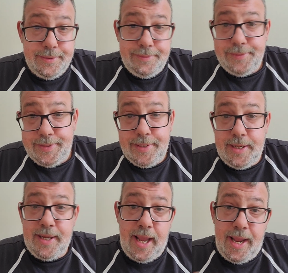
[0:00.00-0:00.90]

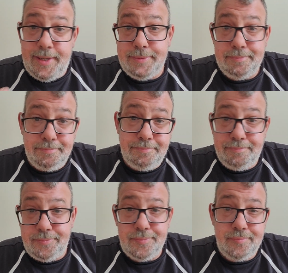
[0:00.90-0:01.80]
Again,
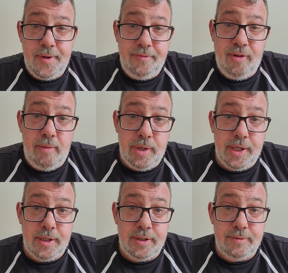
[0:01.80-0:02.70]
from
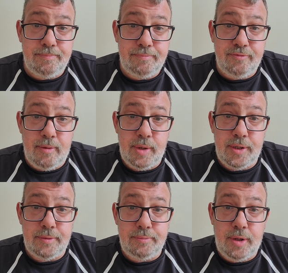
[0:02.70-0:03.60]

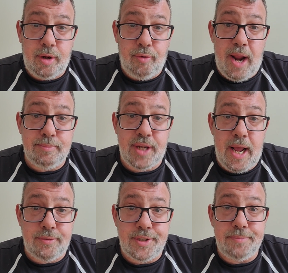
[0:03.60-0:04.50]
a grams and
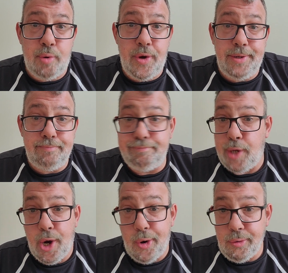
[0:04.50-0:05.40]
ounces point,
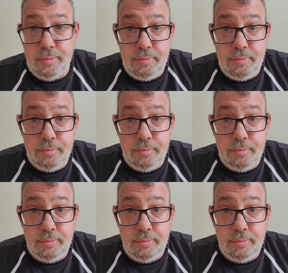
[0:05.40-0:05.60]
no.